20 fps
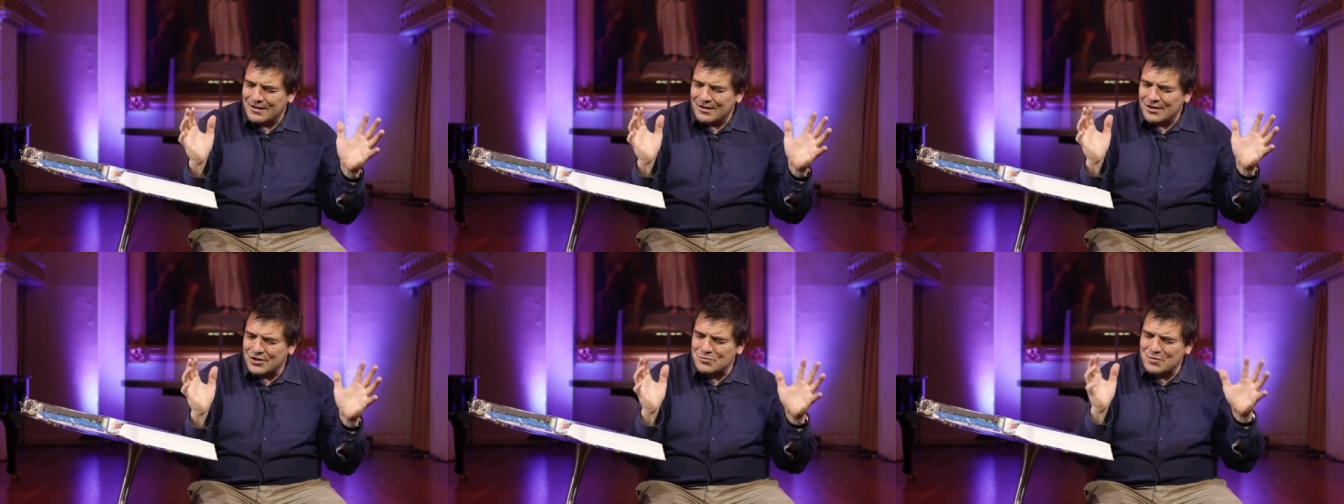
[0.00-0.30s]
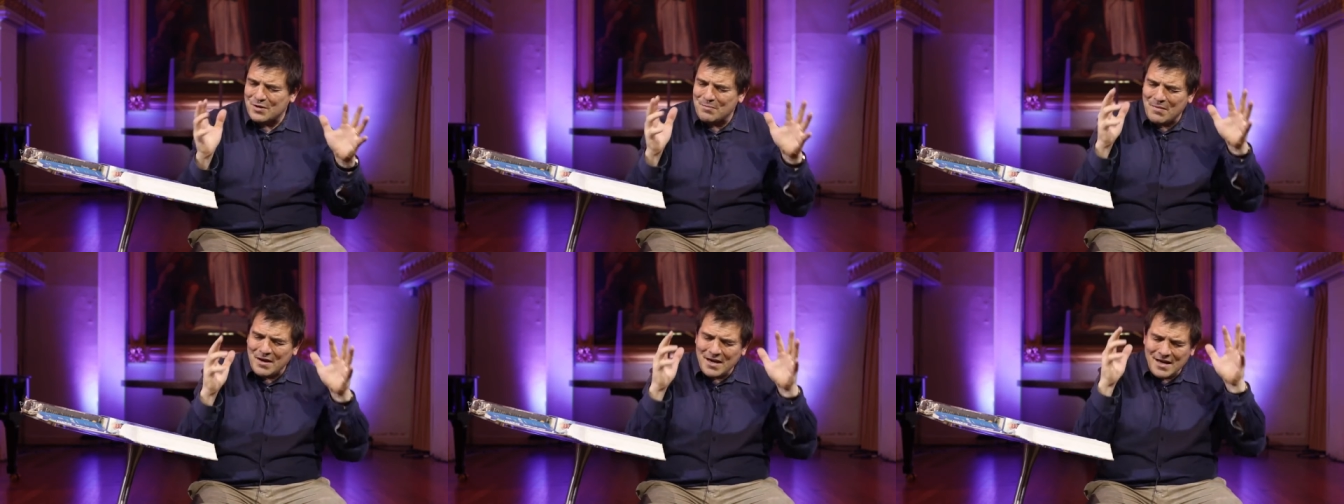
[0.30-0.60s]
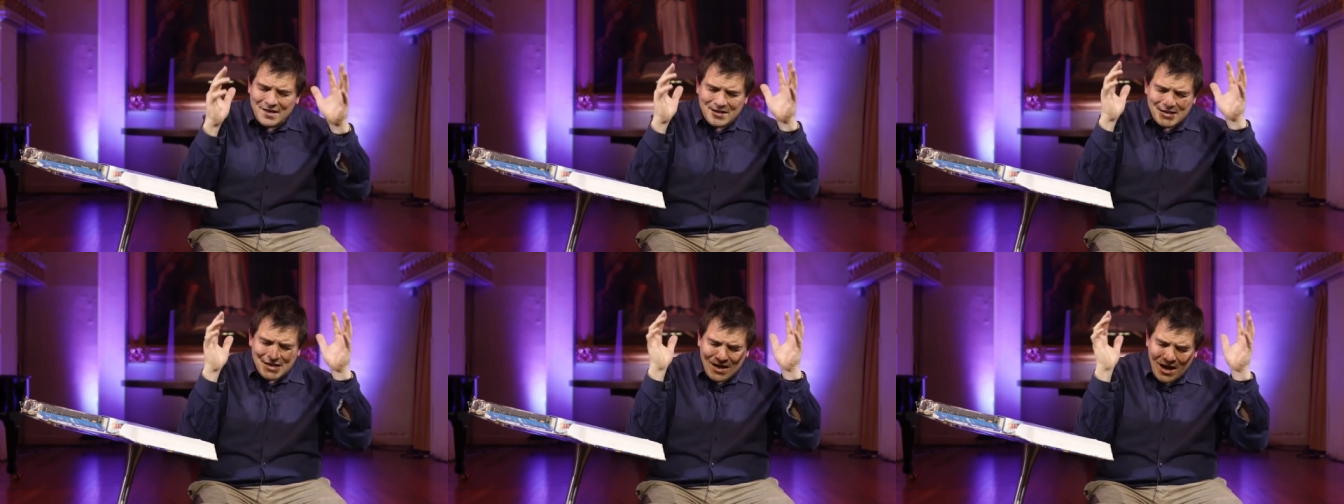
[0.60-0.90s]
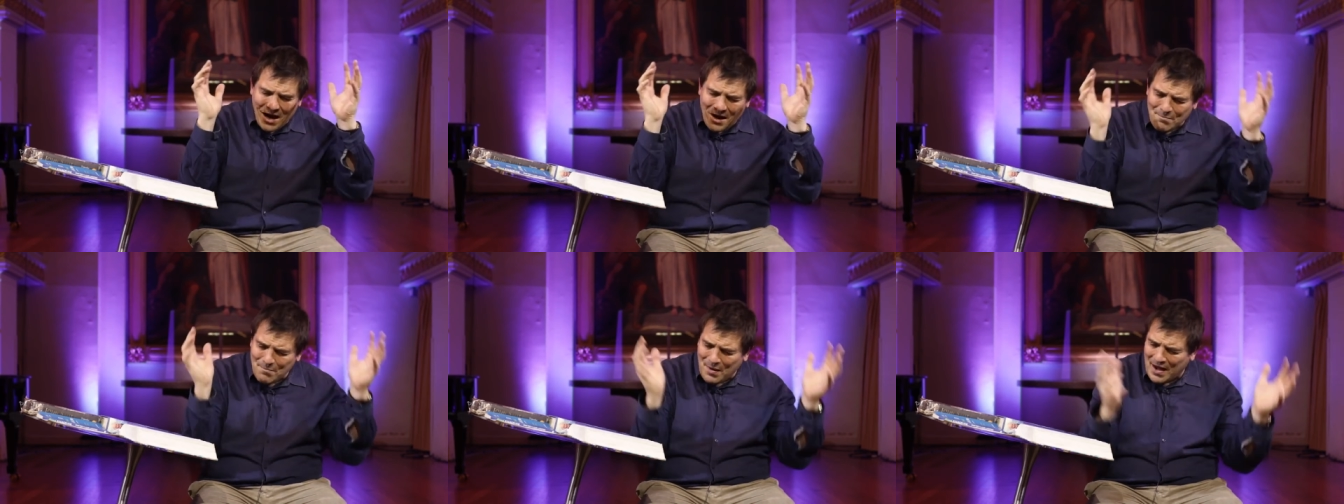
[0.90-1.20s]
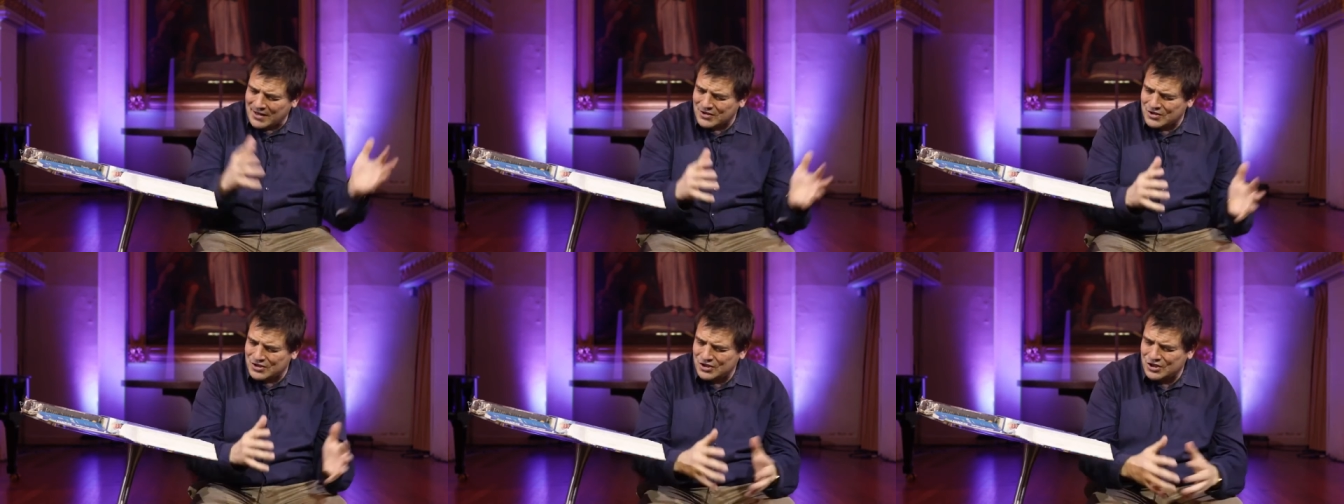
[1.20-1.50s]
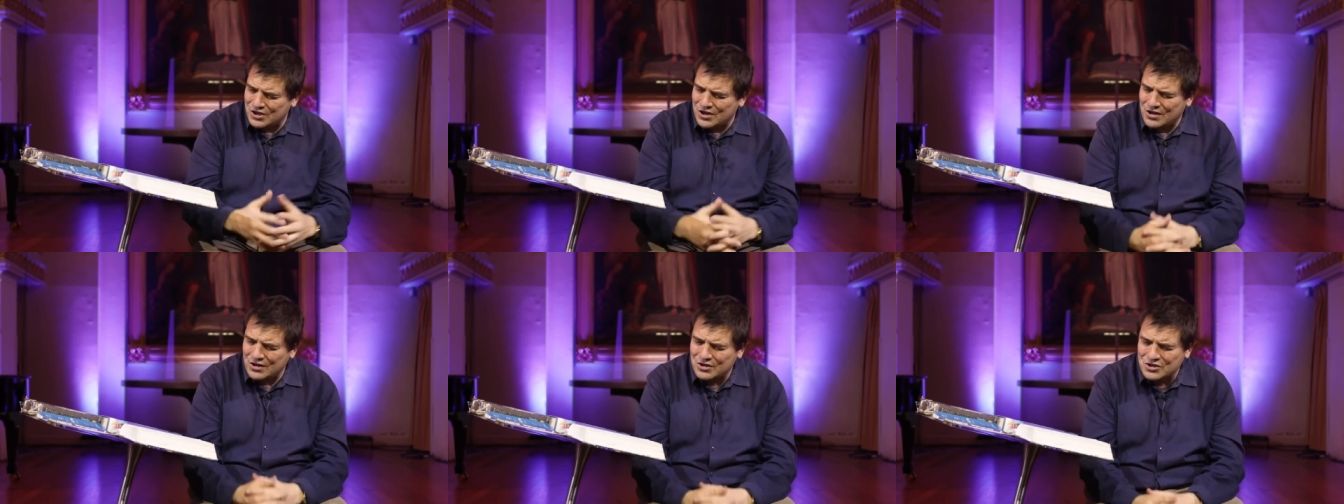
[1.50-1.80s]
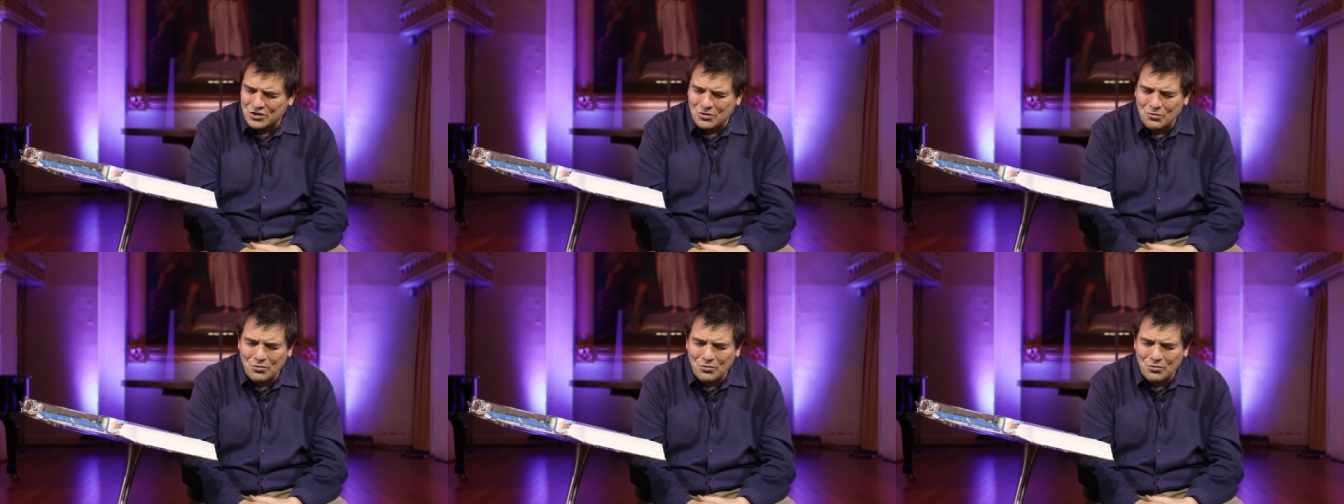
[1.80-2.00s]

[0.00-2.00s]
as we're meaning to come back to church.